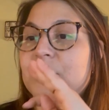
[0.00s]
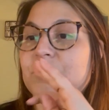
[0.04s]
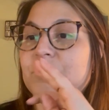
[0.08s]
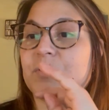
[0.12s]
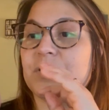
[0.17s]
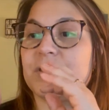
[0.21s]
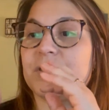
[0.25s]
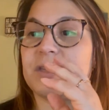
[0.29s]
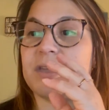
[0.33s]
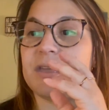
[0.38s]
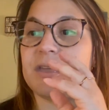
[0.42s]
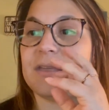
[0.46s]

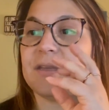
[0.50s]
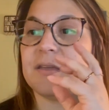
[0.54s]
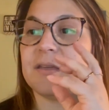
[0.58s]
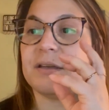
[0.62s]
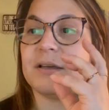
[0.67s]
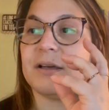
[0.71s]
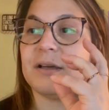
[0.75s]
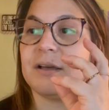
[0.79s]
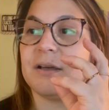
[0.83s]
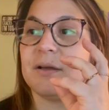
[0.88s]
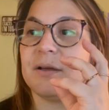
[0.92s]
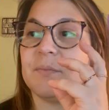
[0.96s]
really
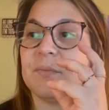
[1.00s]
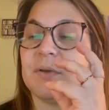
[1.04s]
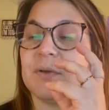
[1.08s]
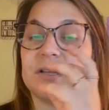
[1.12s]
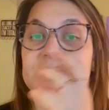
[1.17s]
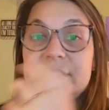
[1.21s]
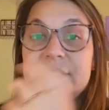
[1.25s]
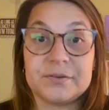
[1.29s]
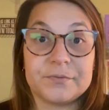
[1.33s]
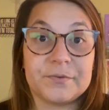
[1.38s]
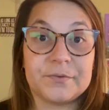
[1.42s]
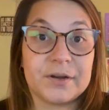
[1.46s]

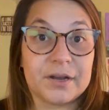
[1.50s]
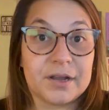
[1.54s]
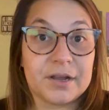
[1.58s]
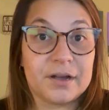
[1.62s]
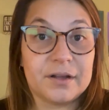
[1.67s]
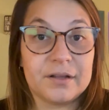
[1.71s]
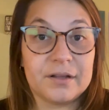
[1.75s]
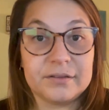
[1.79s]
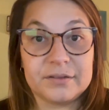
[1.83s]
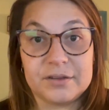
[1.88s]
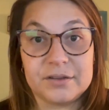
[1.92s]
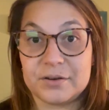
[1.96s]
a different
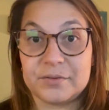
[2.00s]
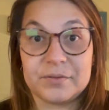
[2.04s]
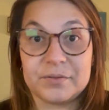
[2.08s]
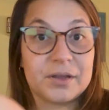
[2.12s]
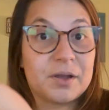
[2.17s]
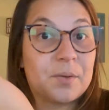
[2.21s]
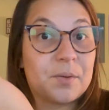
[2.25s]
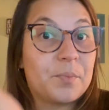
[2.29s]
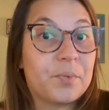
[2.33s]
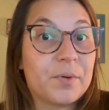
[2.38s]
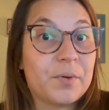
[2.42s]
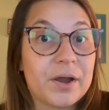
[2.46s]
color,
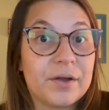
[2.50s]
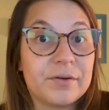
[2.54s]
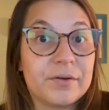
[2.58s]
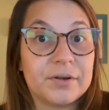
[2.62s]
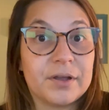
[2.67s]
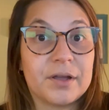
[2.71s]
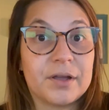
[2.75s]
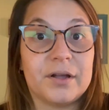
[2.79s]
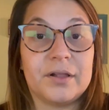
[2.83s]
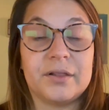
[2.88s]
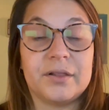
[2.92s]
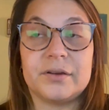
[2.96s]
like a
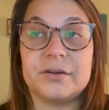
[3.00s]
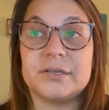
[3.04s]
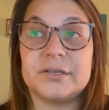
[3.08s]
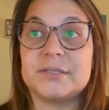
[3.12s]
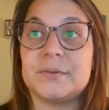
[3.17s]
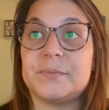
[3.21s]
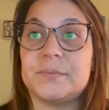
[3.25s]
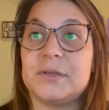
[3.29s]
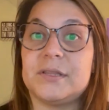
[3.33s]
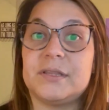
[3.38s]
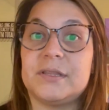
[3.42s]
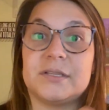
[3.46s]
brown color,
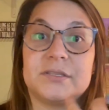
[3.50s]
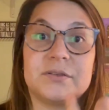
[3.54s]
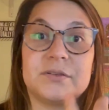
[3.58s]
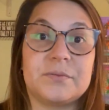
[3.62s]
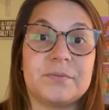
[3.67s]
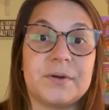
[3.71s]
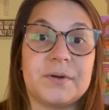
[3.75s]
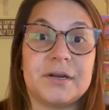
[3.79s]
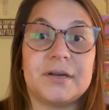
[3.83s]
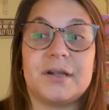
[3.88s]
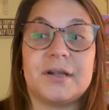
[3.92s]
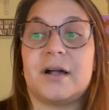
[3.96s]
something that's a
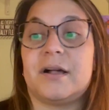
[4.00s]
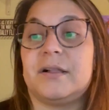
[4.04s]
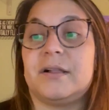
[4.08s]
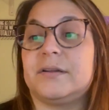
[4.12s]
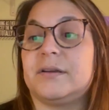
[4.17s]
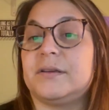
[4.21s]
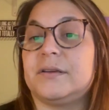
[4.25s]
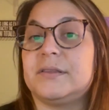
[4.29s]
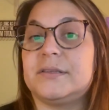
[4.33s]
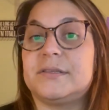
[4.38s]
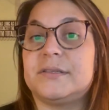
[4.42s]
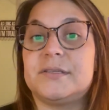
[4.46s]
red
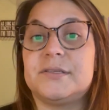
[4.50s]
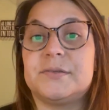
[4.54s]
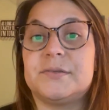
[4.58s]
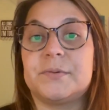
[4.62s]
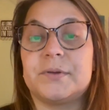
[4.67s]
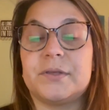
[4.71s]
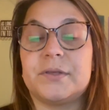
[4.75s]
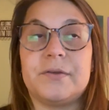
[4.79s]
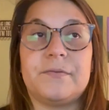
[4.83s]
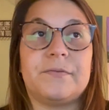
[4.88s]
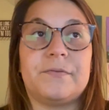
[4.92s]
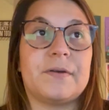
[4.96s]
color. This is
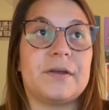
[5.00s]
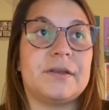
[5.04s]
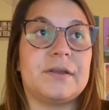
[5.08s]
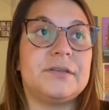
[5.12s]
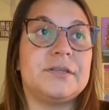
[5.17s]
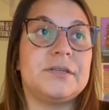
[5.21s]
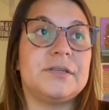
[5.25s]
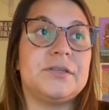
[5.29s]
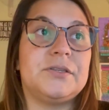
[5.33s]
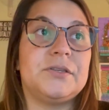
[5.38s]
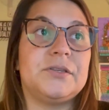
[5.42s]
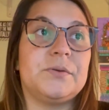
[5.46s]
really fun
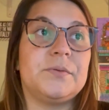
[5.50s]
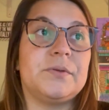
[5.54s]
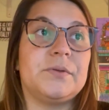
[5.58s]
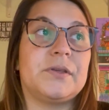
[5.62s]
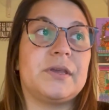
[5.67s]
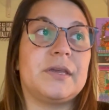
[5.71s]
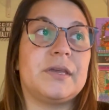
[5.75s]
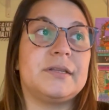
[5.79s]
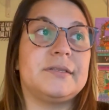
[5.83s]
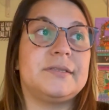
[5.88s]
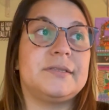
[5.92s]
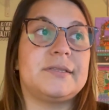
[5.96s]
to do with
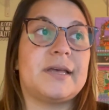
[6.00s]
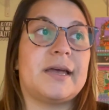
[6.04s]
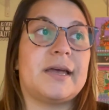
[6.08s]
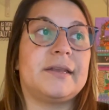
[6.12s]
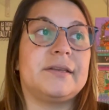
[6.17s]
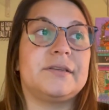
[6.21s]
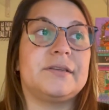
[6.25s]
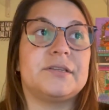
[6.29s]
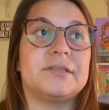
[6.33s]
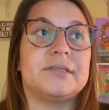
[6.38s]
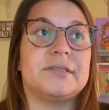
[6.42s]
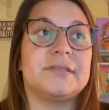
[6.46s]
kids
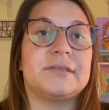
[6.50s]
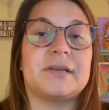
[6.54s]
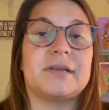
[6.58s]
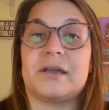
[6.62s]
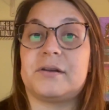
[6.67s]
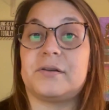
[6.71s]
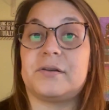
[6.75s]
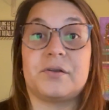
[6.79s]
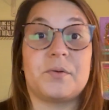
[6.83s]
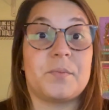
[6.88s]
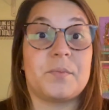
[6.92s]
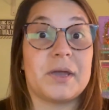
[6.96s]
that just, I
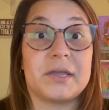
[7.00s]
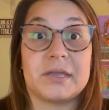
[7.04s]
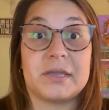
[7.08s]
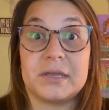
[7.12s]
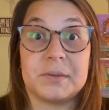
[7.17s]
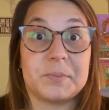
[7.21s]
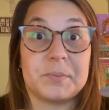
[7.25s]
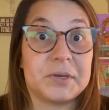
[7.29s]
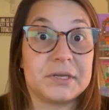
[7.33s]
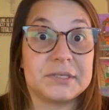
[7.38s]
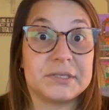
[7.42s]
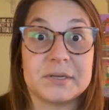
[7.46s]
don't know, my
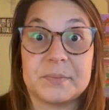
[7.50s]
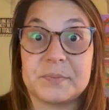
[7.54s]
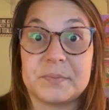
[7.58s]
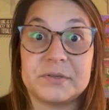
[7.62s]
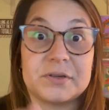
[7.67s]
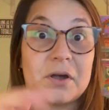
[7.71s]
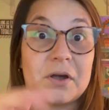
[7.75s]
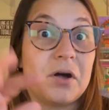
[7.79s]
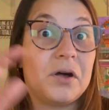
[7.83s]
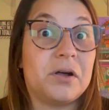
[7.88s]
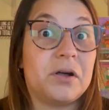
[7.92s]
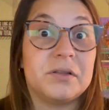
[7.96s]
kid picks up
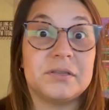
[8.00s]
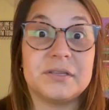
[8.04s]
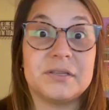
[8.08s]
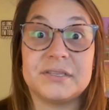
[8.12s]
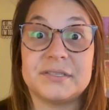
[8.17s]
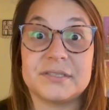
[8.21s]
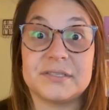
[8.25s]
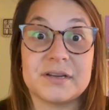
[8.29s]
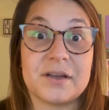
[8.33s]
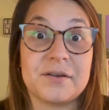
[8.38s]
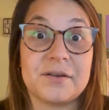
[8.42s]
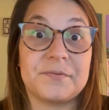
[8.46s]
all the
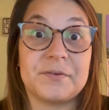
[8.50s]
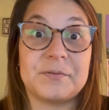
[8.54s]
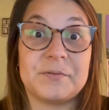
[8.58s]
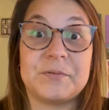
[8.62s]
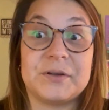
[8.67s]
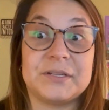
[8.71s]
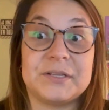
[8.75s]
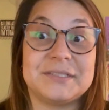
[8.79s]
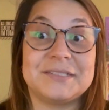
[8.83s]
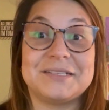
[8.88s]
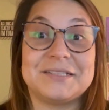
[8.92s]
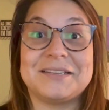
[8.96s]
stuff and
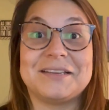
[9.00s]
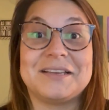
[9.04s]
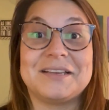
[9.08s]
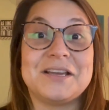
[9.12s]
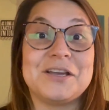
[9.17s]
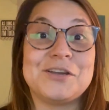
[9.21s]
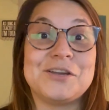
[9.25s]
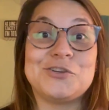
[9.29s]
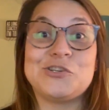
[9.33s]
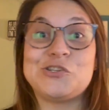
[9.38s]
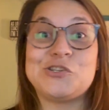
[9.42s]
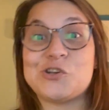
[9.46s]
wants to
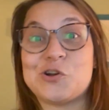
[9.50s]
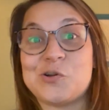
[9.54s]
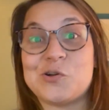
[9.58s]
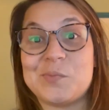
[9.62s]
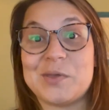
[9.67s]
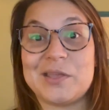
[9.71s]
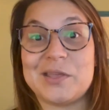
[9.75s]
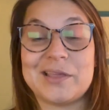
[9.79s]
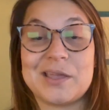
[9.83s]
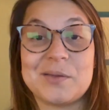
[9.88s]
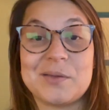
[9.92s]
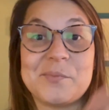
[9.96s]
show
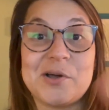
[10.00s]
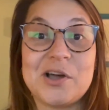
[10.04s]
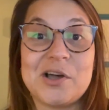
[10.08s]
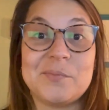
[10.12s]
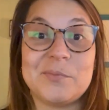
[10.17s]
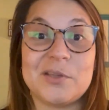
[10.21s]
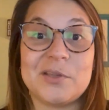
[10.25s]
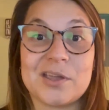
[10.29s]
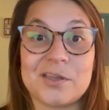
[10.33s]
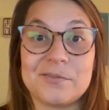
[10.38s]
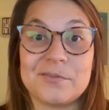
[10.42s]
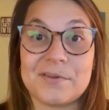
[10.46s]
me, like, Mom,
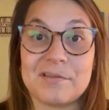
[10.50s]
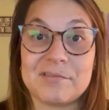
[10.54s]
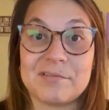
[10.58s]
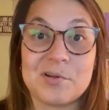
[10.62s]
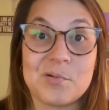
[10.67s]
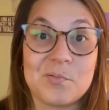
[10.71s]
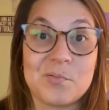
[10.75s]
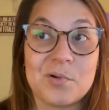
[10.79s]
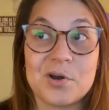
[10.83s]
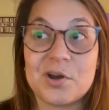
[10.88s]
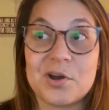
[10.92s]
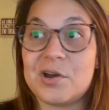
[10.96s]
look, I found
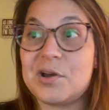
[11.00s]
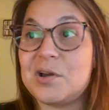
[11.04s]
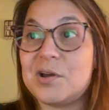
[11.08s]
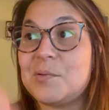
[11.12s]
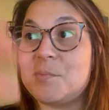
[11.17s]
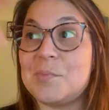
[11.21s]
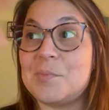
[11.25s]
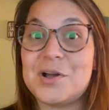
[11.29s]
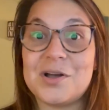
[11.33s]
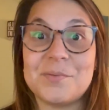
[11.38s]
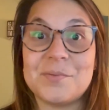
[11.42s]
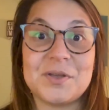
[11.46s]
a
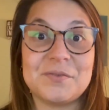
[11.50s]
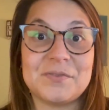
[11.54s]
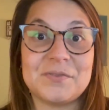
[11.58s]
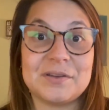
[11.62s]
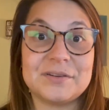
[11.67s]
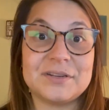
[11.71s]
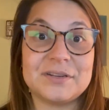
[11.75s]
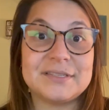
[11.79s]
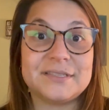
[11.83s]
worm. Mom, I found a